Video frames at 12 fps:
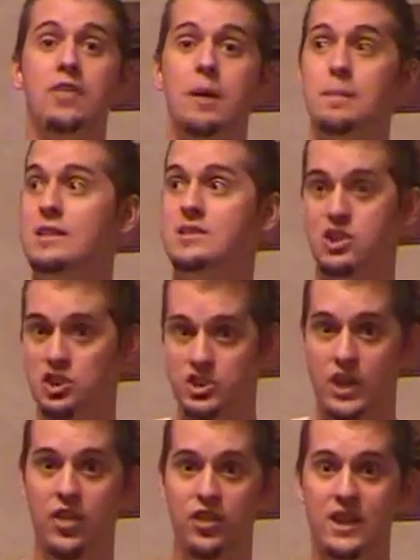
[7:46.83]
that means there's
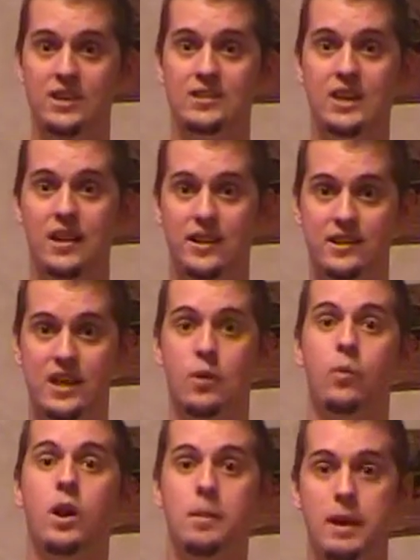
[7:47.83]
nothing inside that's going
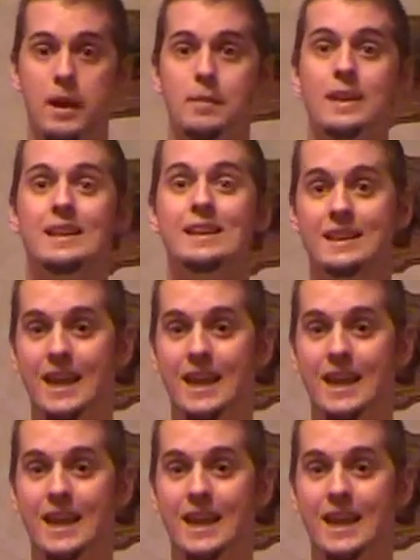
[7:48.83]
to want to make me